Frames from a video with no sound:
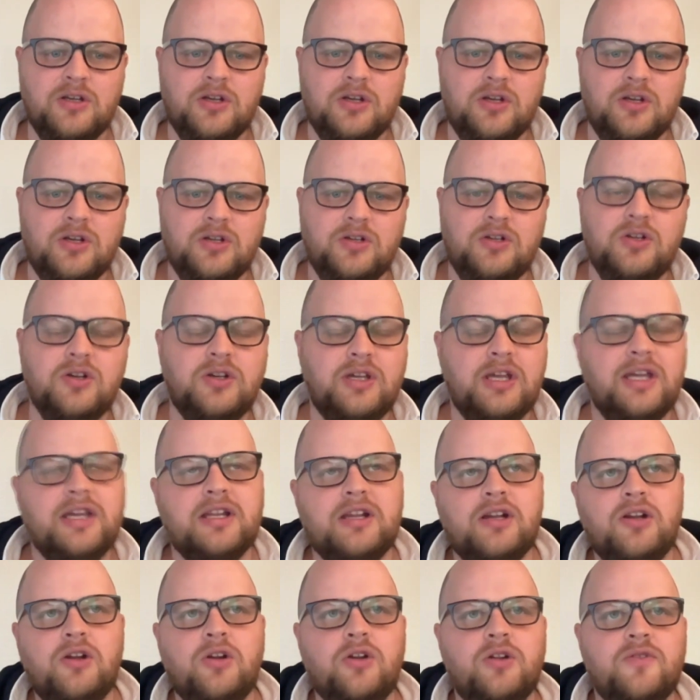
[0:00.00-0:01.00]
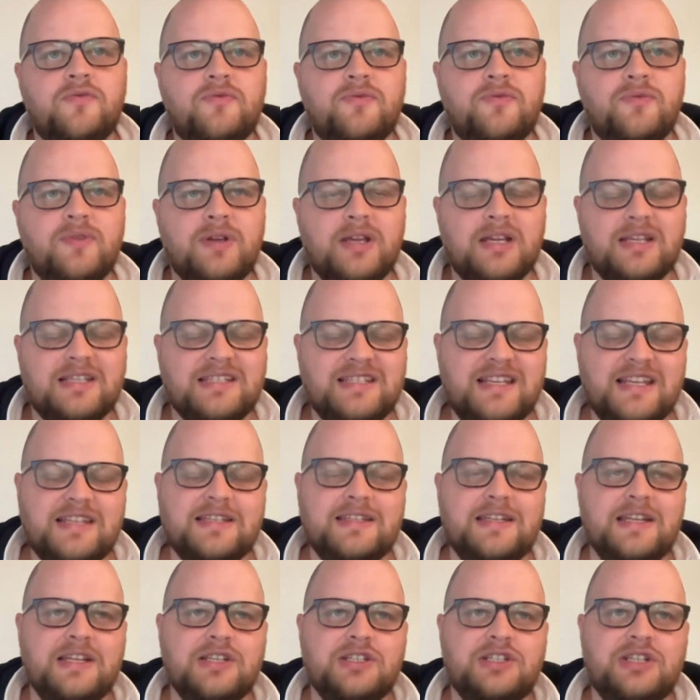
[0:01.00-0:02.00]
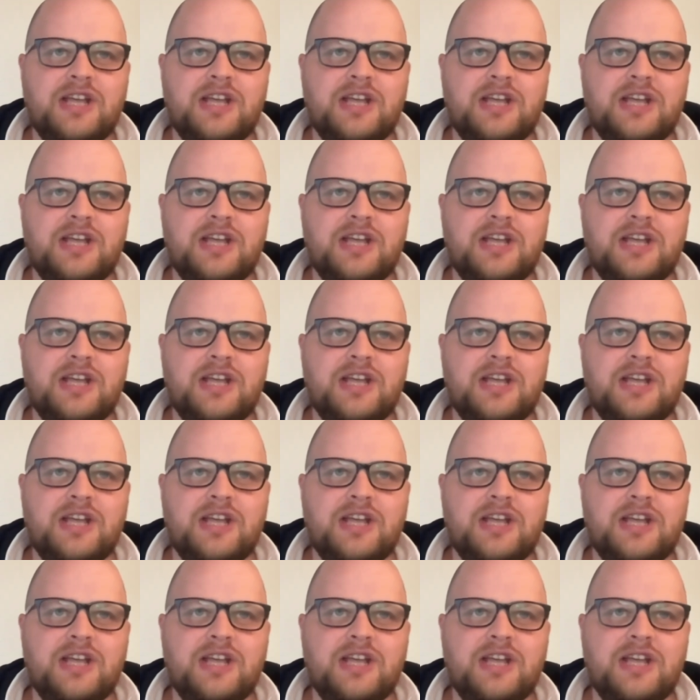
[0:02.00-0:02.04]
Looking at a lot of existing